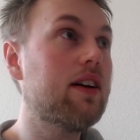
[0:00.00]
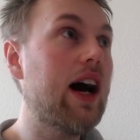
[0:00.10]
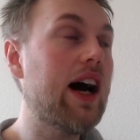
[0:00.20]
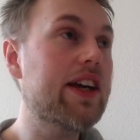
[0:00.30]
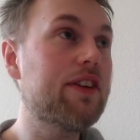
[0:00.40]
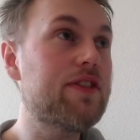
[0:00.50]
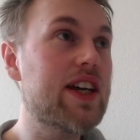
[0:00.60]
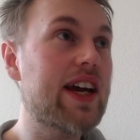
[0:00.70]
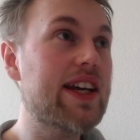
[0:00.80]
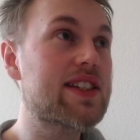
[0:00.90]

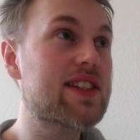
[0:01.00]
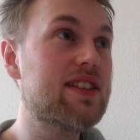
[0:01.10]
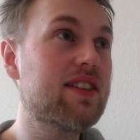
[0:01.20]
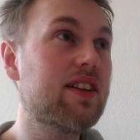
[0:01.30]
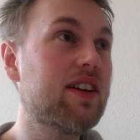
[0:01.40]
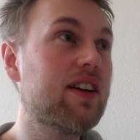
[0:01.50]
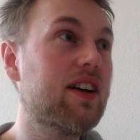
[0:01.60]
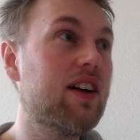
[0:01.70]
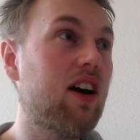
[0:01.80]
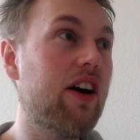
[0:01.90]
INFJs
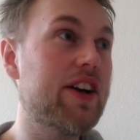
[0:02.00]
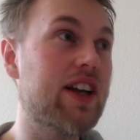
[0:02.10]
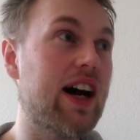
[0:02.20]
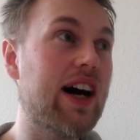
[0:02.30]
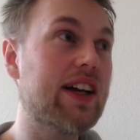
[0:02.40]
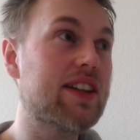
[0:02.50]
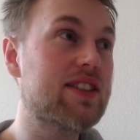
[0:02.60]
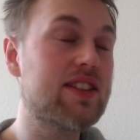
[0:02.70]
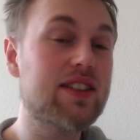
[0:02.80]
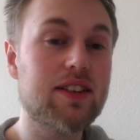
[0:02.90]
are
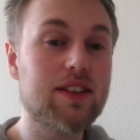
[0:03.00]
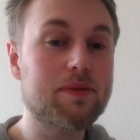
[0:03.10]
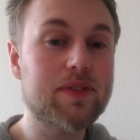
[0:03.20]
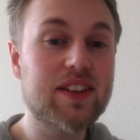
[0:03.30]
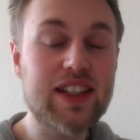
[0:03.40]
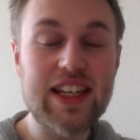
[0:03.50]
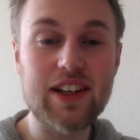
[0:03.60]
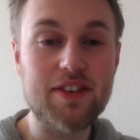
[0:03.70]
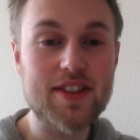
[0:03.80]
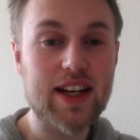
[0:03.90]
not
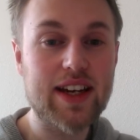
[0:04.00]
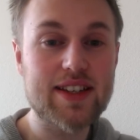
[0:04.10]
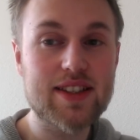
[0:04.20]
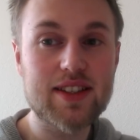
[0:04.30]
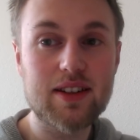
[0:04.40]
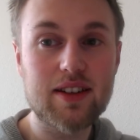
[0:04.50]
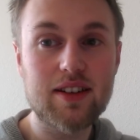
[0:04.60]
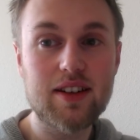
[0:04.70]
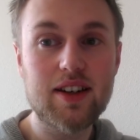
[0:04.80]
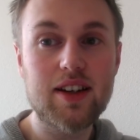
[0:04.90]
ENFJs.
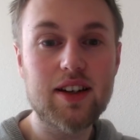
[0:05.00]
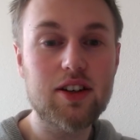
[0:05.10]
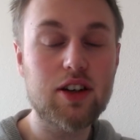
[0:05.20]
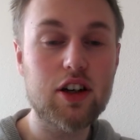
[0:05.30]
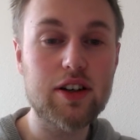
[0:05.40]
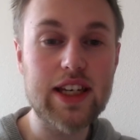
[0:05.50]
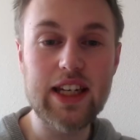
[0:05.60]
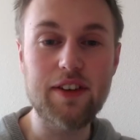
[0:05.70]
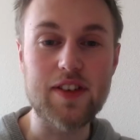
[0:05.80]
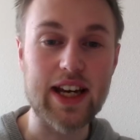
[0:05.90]
You know,
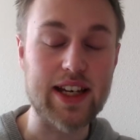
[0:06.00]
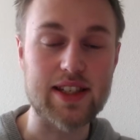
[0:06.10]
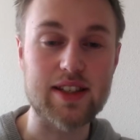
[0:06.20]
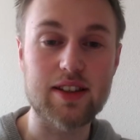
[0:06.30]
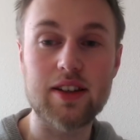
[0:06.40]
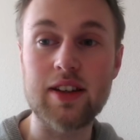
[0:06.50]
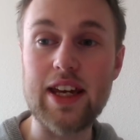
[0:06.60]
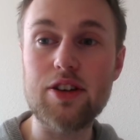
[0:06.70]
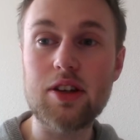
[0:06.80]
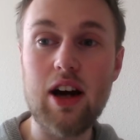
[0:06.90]
ENFJs, they
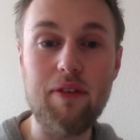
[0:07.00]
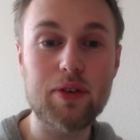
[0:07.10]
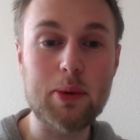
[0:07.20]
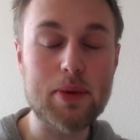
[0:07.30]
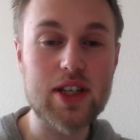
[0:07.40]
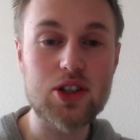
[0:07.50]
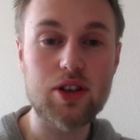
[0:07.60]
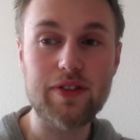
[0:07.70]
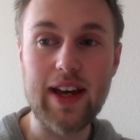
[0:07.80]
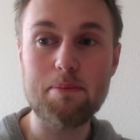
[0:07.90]
don't come from a position
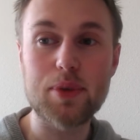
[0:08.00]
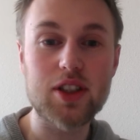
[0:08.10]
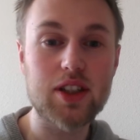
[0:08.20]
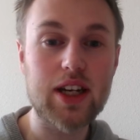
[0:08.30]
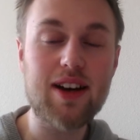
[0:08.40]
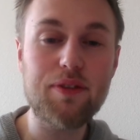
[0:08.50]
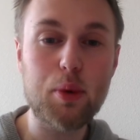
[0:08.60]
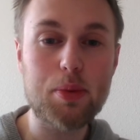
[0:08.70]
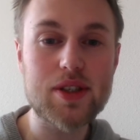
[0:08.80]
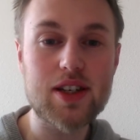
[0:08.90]
of empathy, they come from
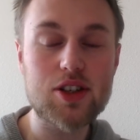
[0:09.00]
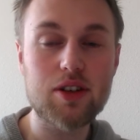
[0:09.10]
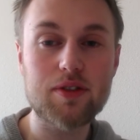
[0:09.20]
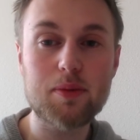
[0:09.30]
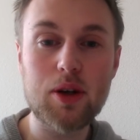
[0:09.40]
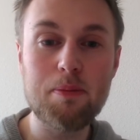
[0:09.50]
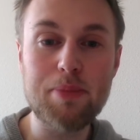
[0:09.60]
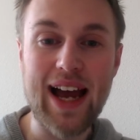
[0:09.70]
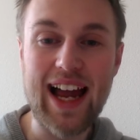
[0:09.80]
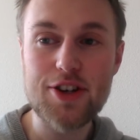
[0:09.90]
a position of
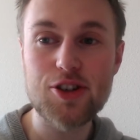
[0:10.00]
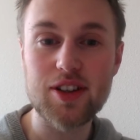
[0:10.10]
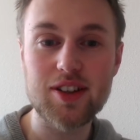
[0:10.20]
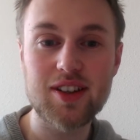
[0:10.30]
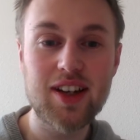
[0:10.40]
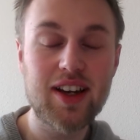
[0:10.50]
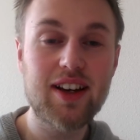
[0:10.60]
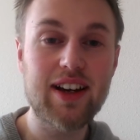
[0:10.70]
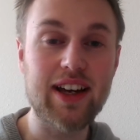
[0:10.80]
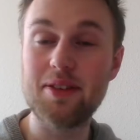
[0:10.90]
compassion.
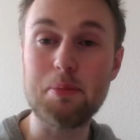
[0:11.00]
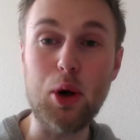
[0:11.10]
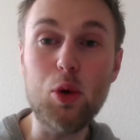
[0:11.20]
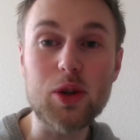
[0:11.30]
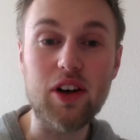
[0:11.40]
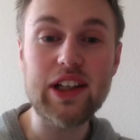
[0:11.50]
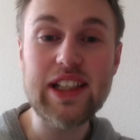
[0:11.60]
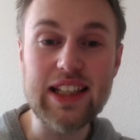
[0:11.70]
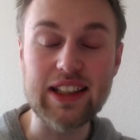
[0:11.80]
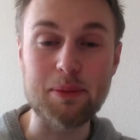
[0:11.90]
And both are
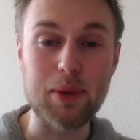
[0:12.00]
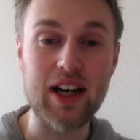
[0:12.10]
healing